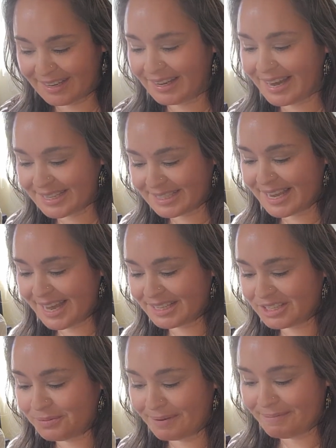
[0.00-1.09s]
Let's get
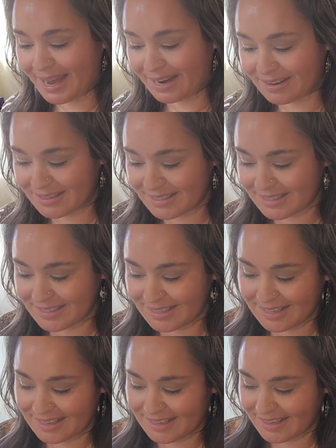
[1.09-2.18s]
to what matters.
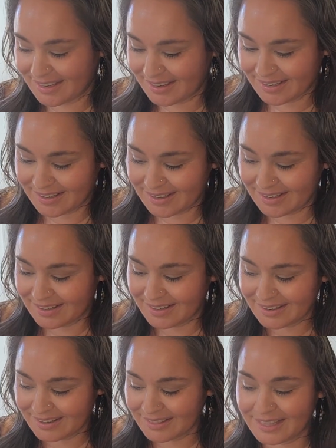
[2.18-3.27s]

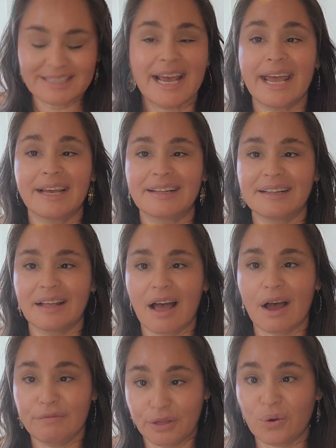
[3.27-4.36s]
The tale
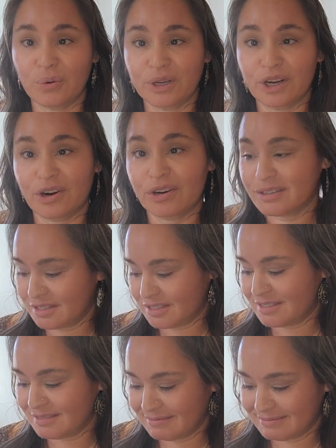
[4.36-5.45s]
of the Golden
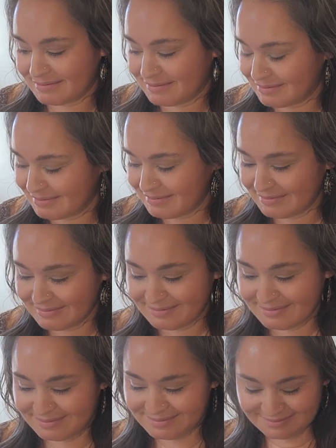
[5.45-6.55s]
Girls.
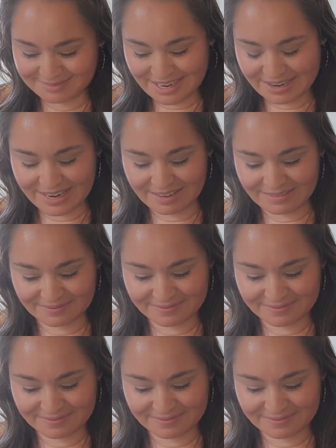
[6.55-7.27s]
All right.